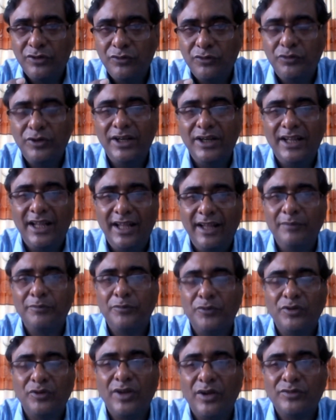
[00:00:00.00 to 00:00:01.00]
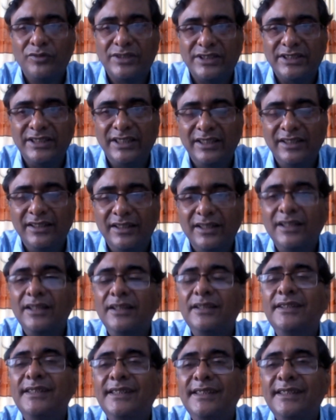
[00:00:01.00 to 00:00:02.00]
when I'm pronouncing
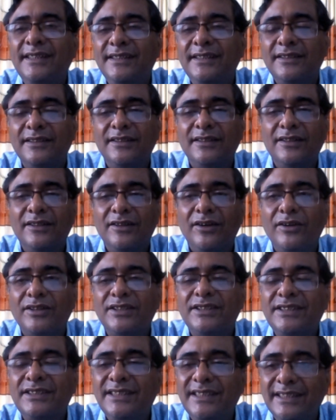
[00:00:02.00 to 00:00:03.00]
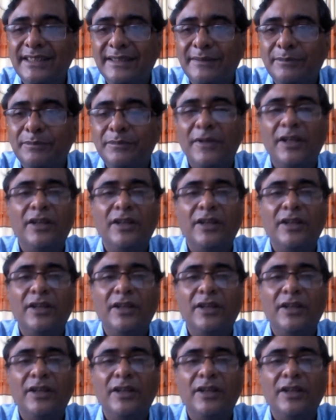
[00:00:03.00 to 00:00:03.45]
heat or sheep.